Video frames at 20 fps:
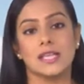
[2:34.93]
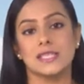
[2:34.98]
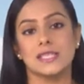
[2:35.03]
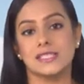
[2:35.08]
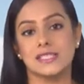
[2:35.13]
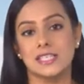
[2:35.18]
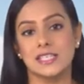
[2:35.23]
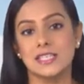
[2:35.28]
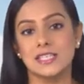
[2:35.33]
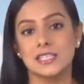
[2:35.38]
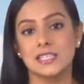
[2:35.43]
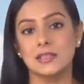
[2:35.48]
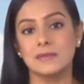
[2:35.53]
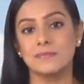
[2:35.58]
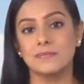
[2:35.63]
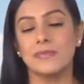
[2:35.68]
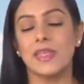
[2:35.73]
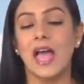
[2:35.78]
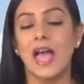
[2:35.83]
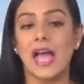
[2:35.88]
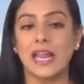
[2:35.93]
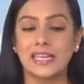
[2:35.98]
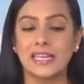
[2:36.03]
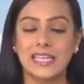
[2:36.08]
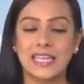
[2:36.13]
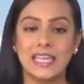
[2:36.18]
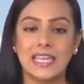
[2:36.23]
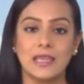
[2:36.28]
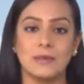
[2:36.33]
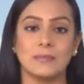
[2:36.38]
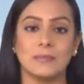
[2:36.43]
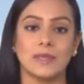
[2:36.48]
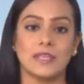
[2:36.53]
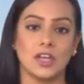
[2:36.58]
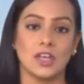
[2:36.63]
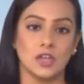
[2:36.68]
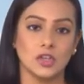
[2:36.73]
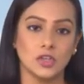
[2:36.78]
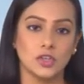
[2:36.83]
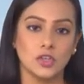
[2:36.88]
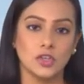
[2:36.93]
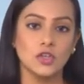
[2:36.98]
system and keeping a